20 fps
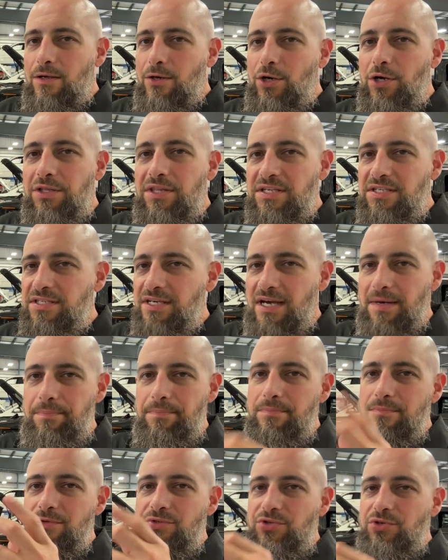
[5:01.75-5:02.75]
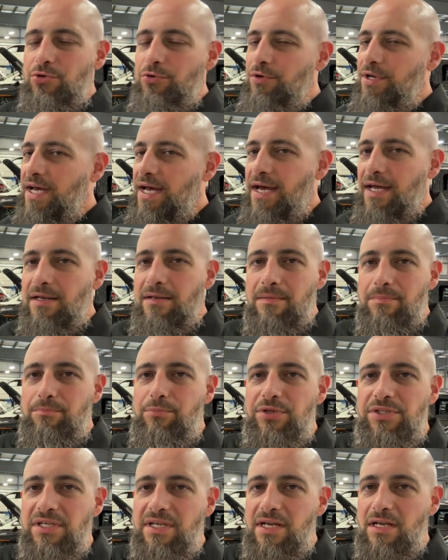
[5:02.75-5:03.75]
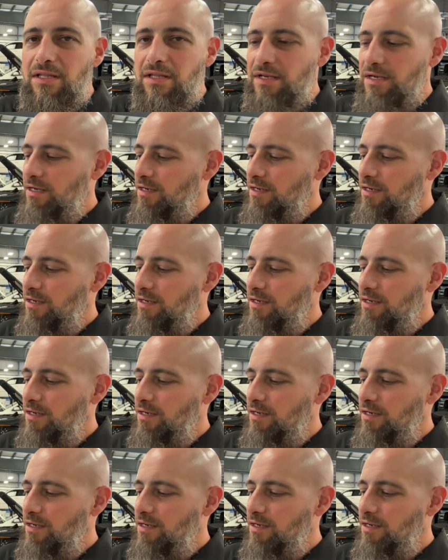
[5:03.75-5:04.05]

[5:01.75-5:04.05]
Hook this up, screw it on, put the needle in